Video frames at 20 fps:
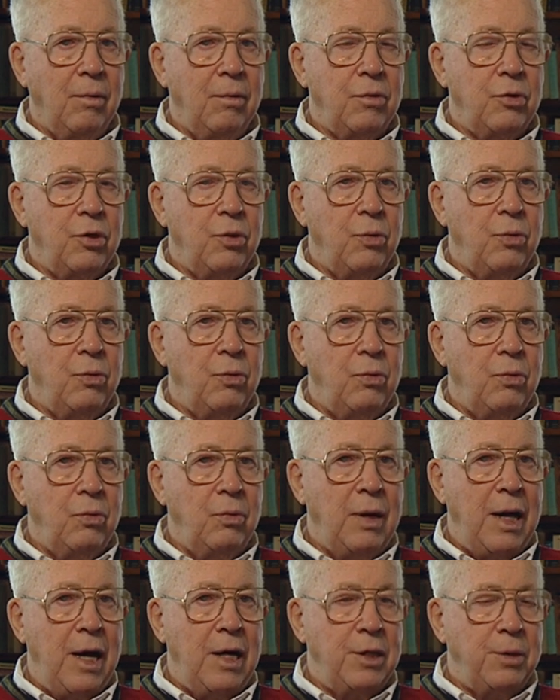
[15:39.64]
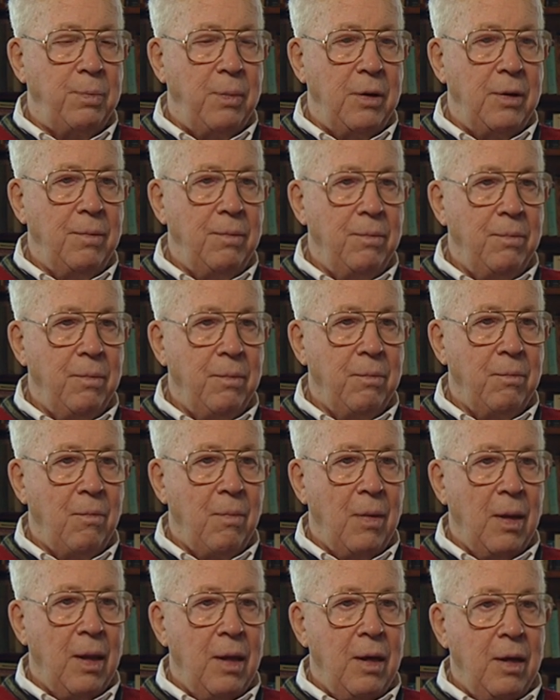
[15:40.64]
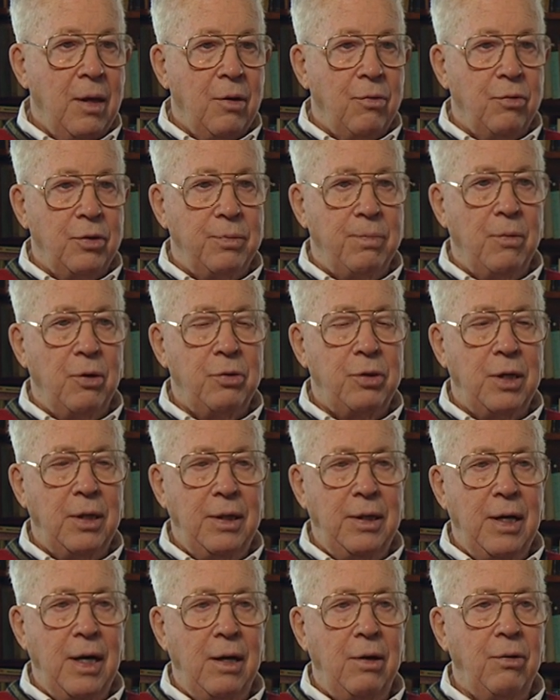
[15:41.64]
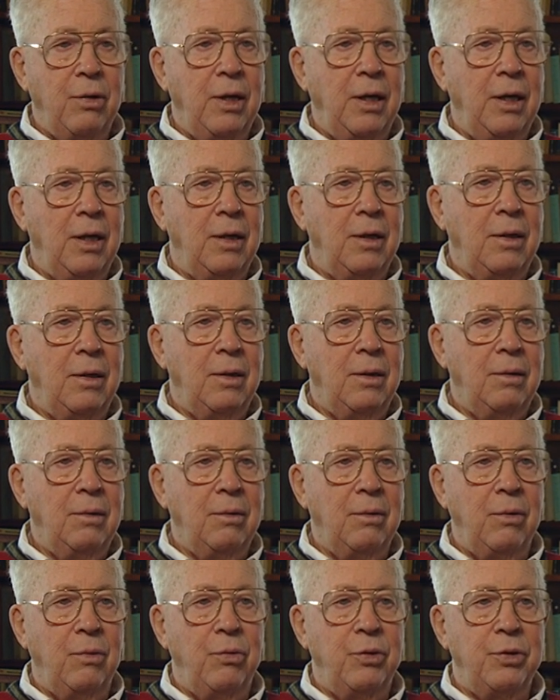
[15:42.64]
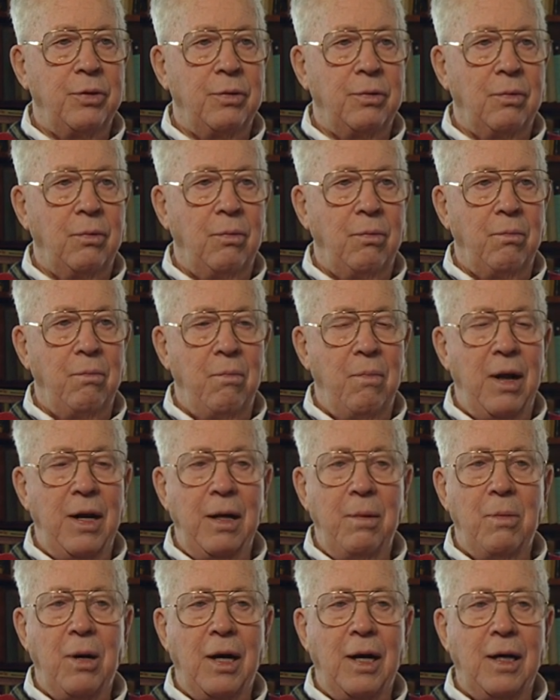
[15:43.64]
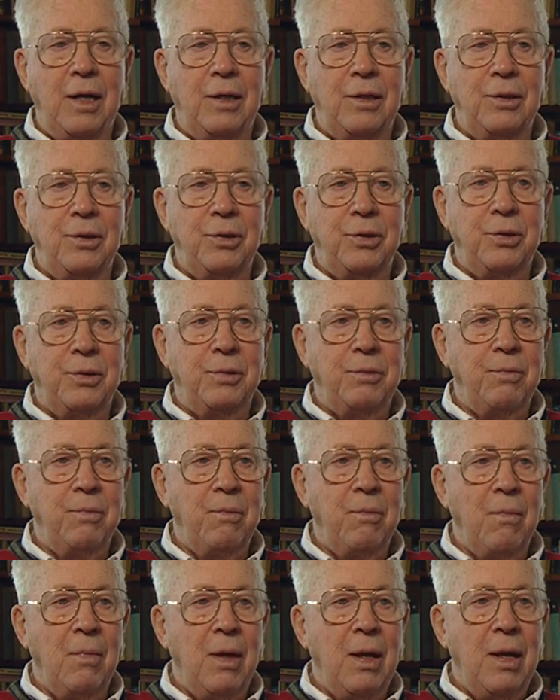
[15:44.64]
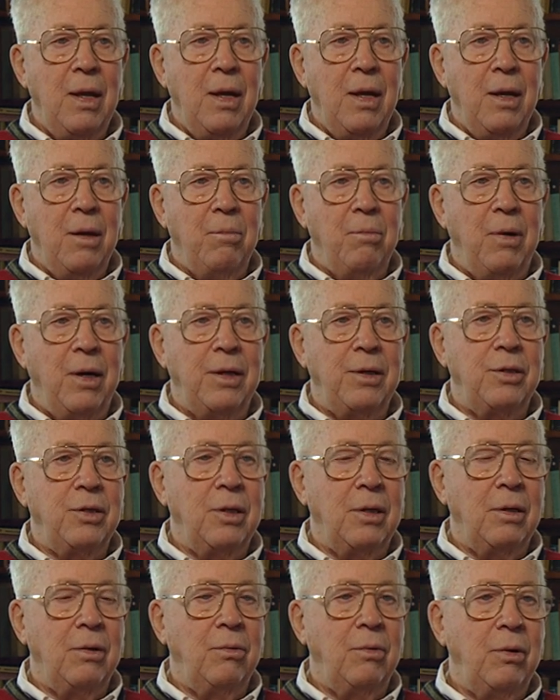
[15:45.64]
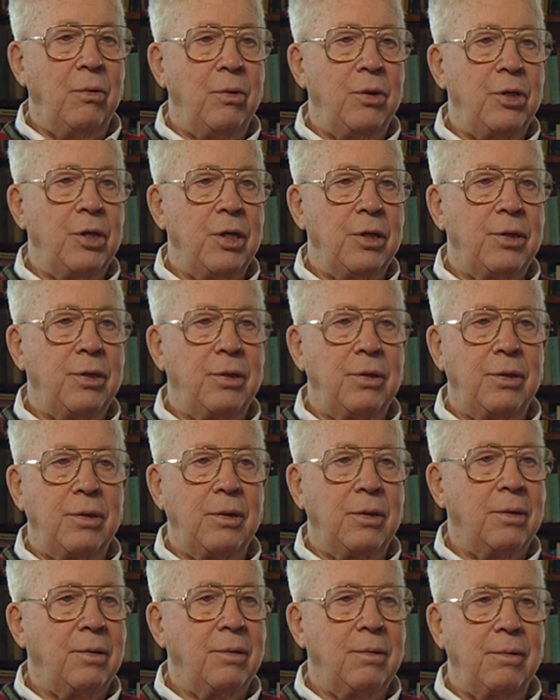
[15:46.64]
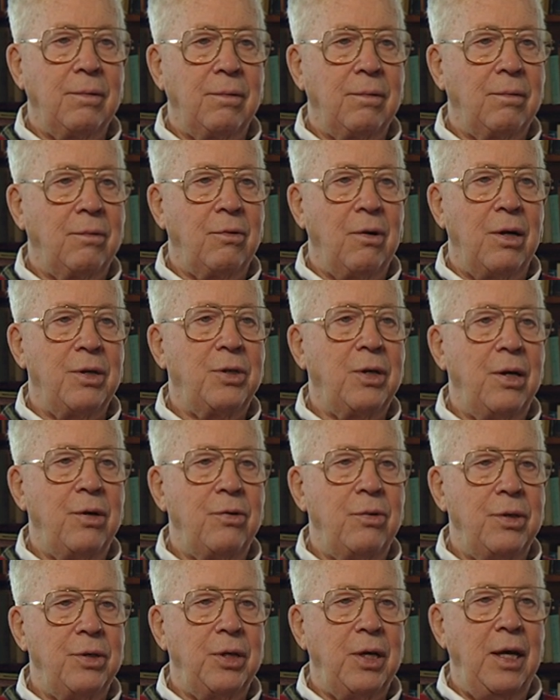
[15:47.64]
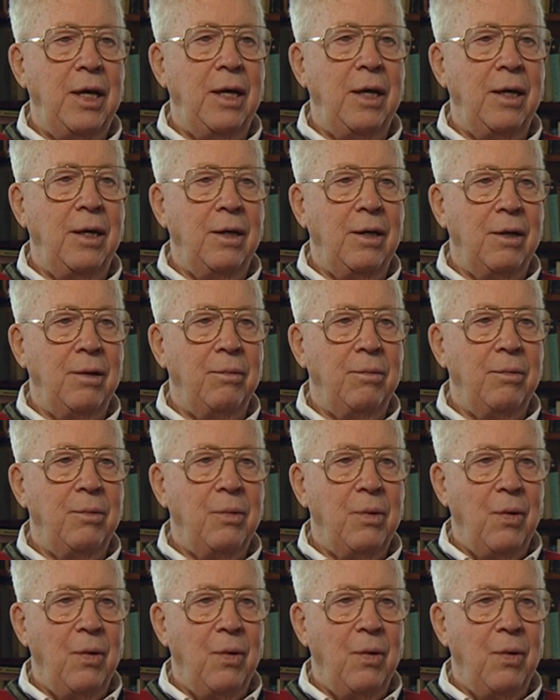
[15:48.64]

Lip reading: to Aspen was mostly downhill. It was many miles, but we were just cross-country skiing and